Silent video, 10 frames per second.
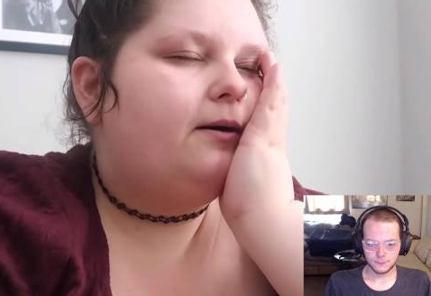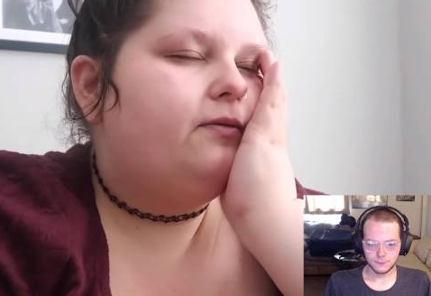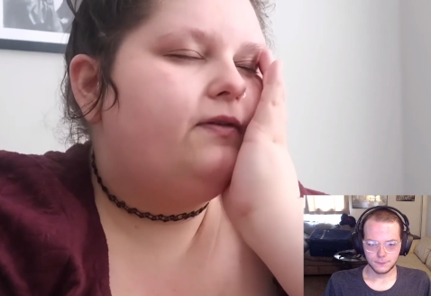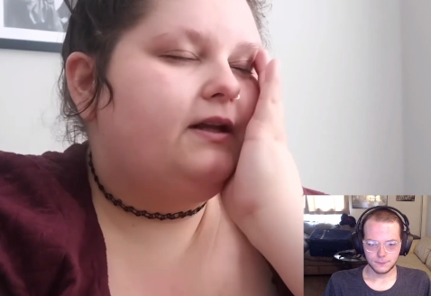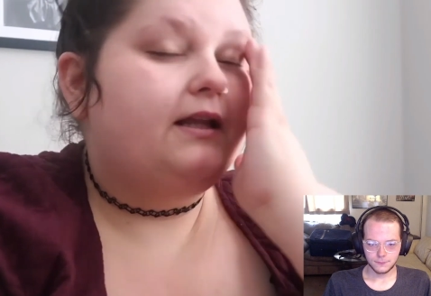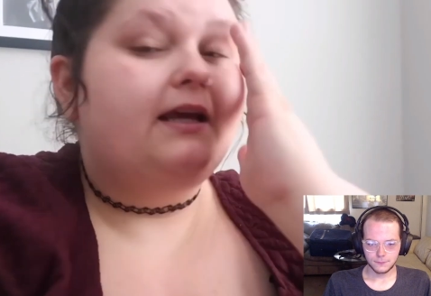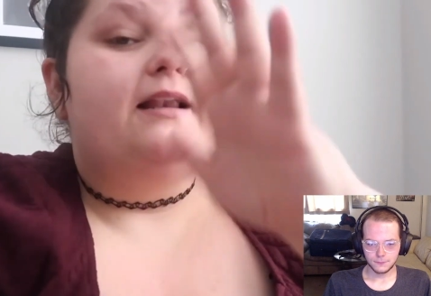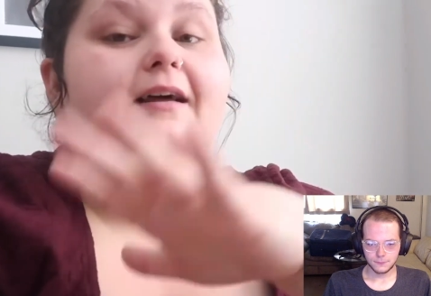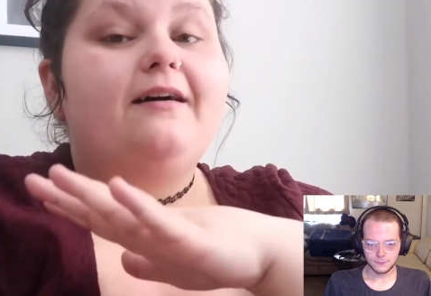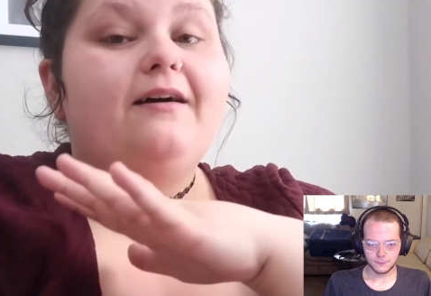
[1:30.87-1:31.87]
Speaker 1: up
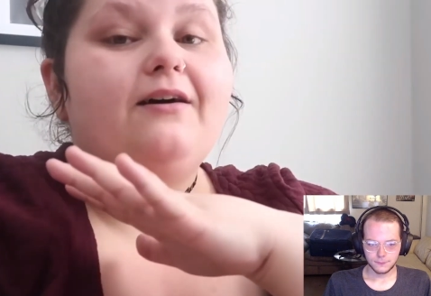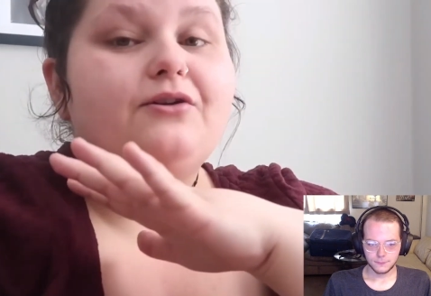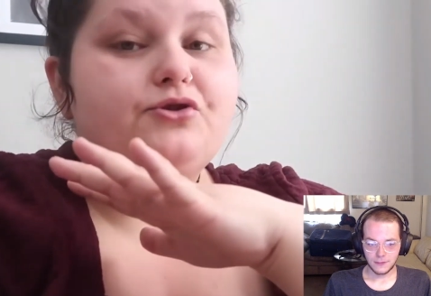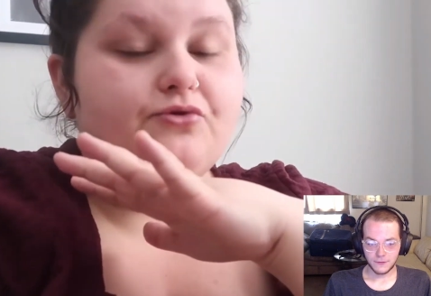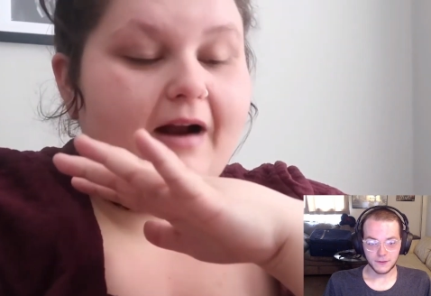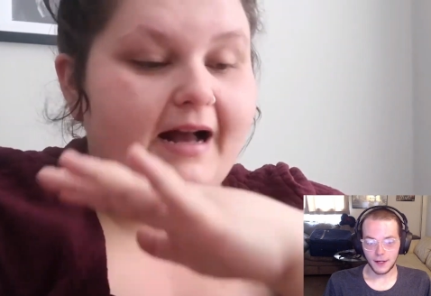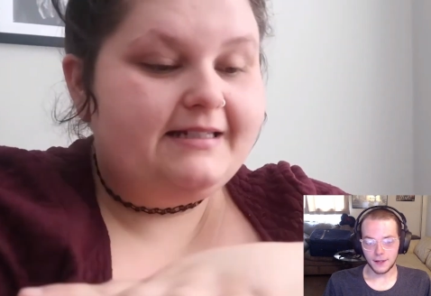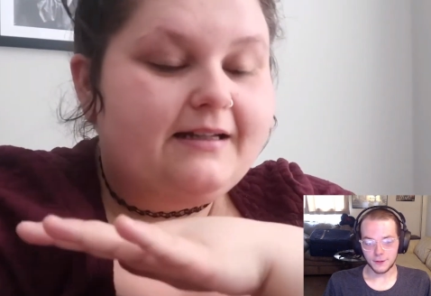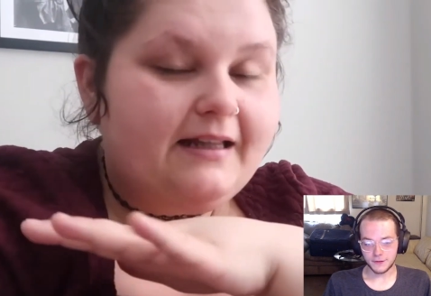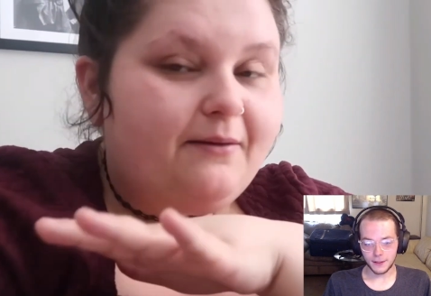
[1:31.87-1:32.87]
feeling you're tired,
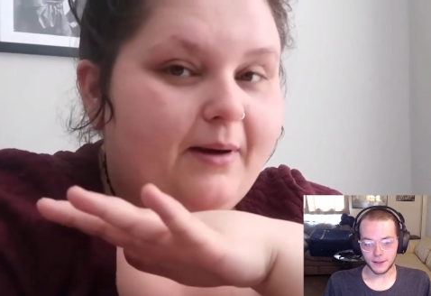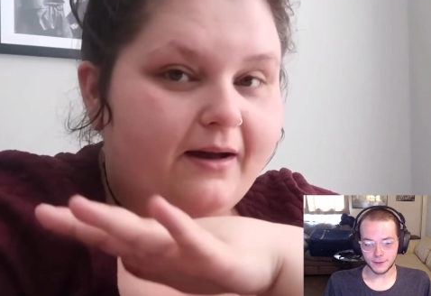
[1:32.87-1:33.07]
You're tired.